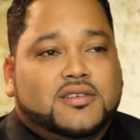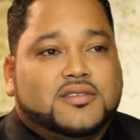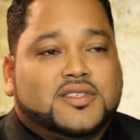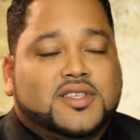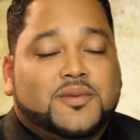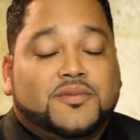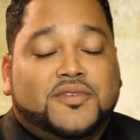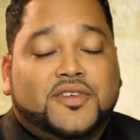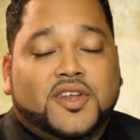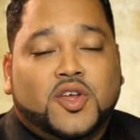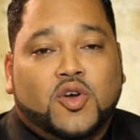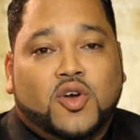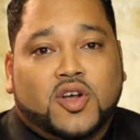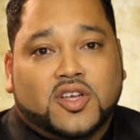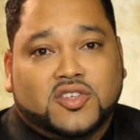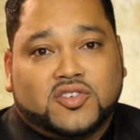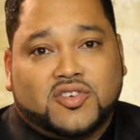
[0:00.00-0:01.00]
Symphony
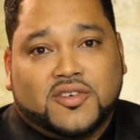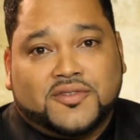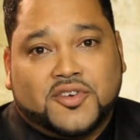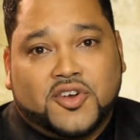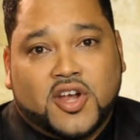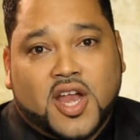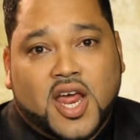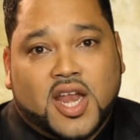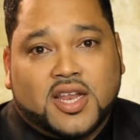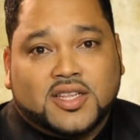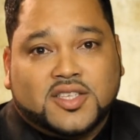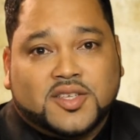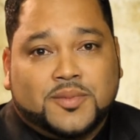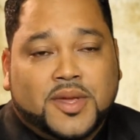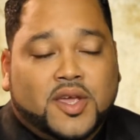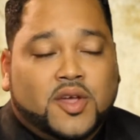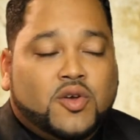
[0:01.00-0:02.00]
Orchestra of Trinidad and
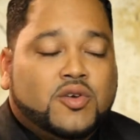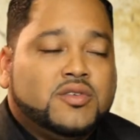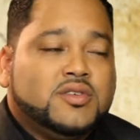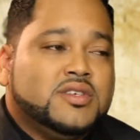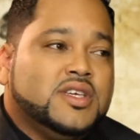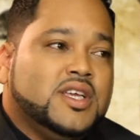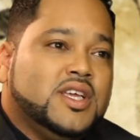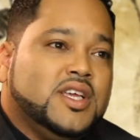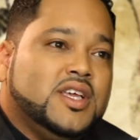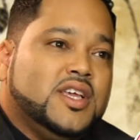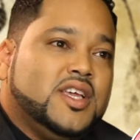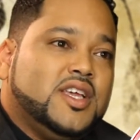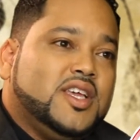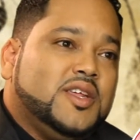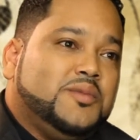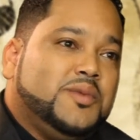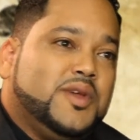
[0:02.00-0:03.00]
Tobago.
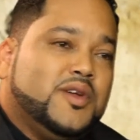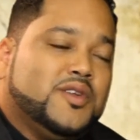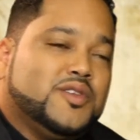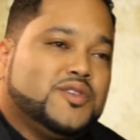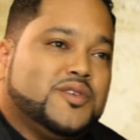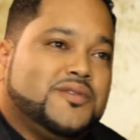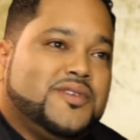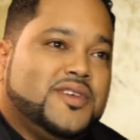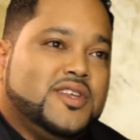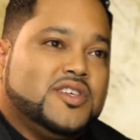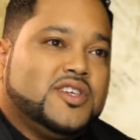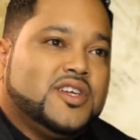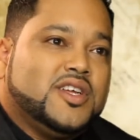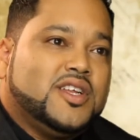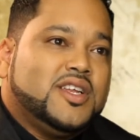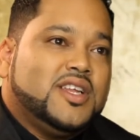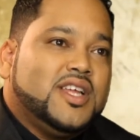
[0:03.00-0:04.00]
He'd be also
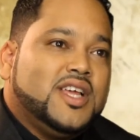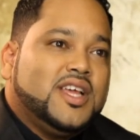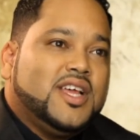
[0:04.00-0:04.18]
featured.